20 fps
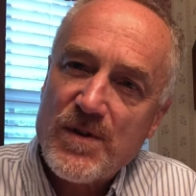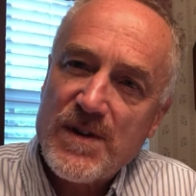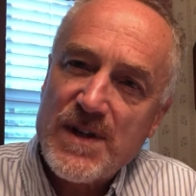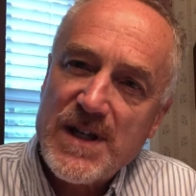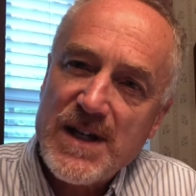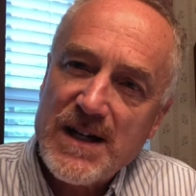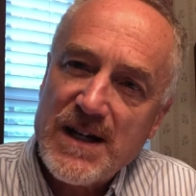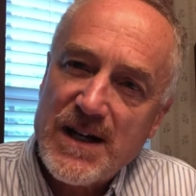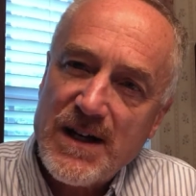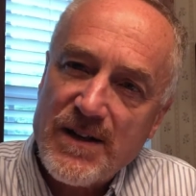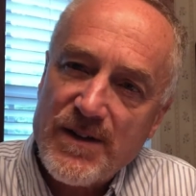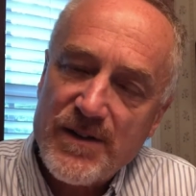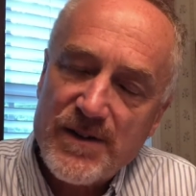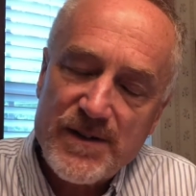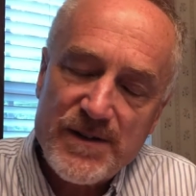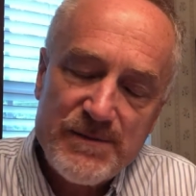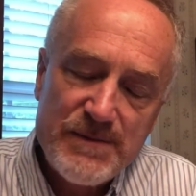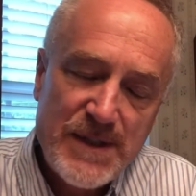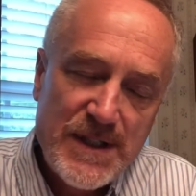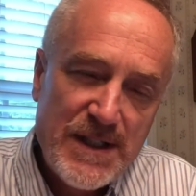the
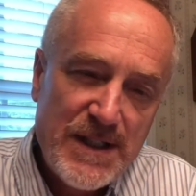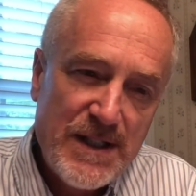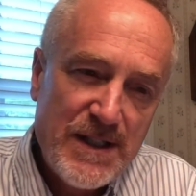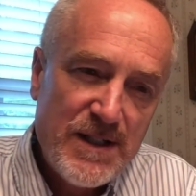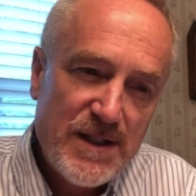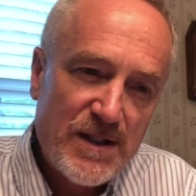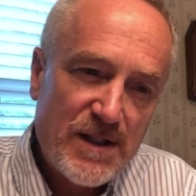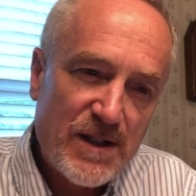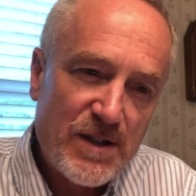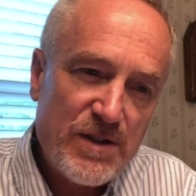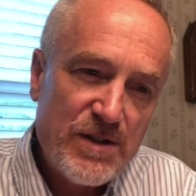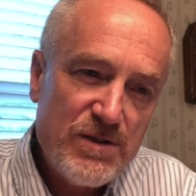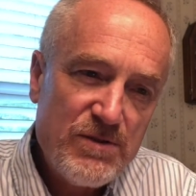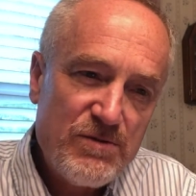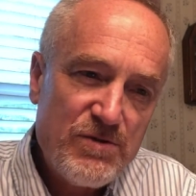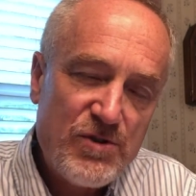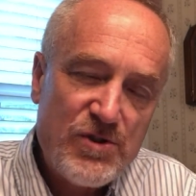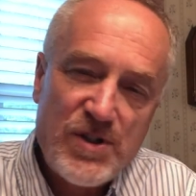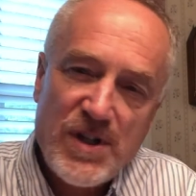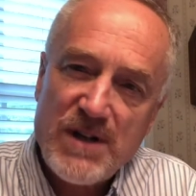other? Are
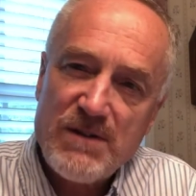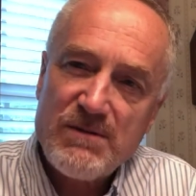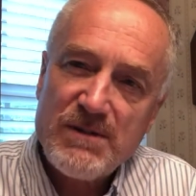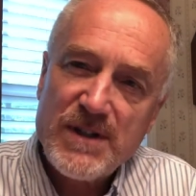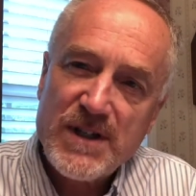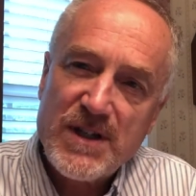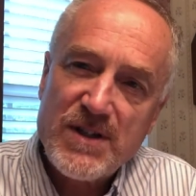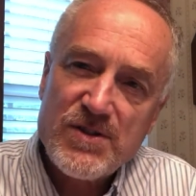you generally